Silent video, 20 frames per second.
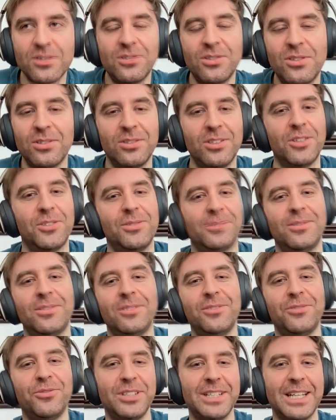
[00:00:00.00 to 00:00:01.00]
Just, you
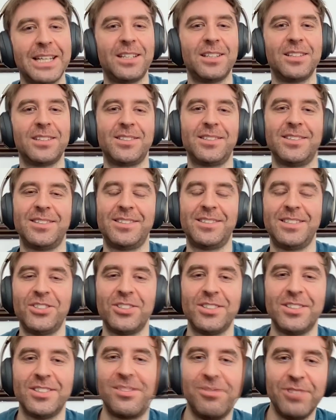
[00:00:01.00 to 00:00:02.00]
know, ridiculous
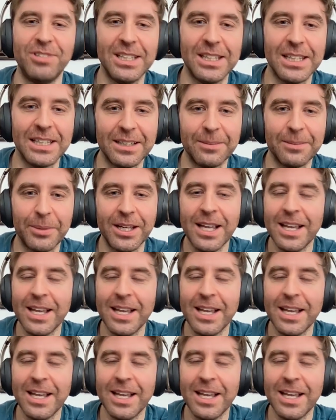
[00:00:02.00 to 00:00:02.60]
decisions, really.